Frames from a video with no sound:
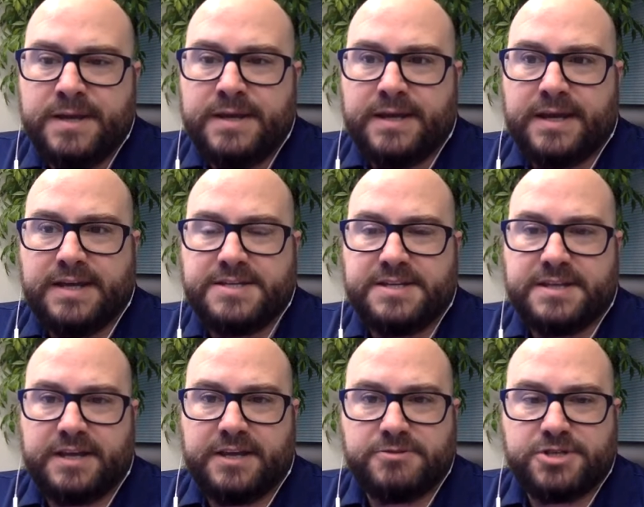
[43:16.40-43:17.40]
Casey,
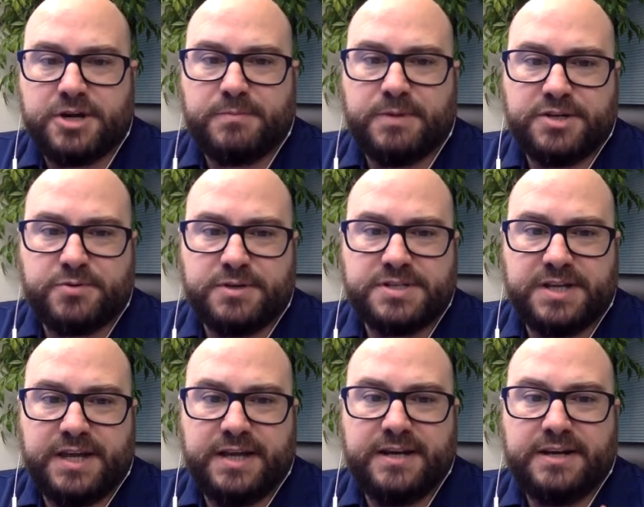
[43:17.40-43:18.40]
thank you so much once
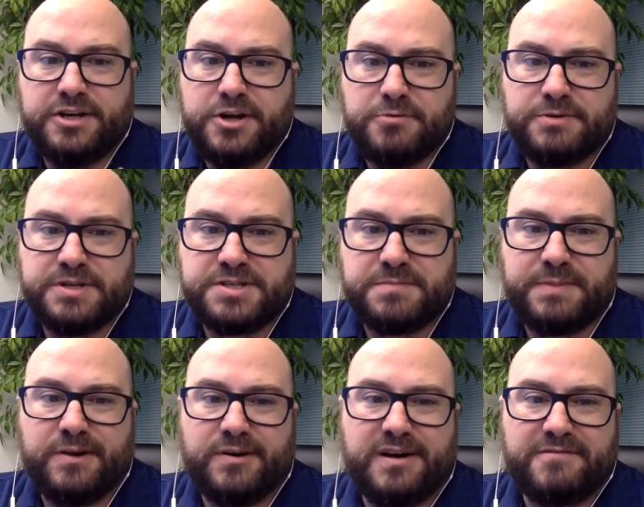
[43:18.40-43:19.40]
again, and don't
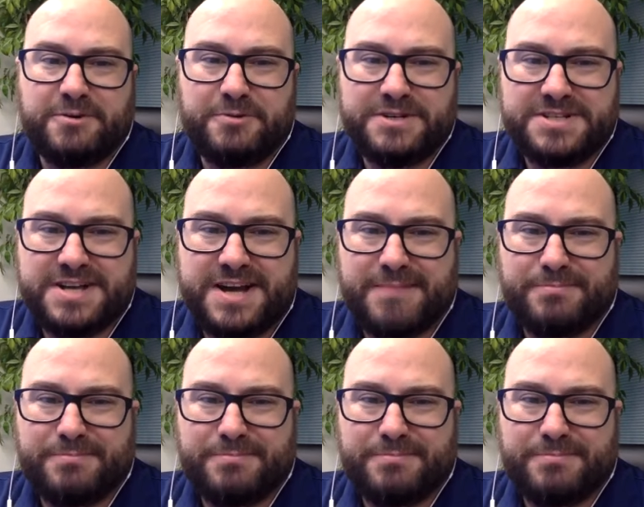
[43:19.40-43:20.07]
disappear after we stop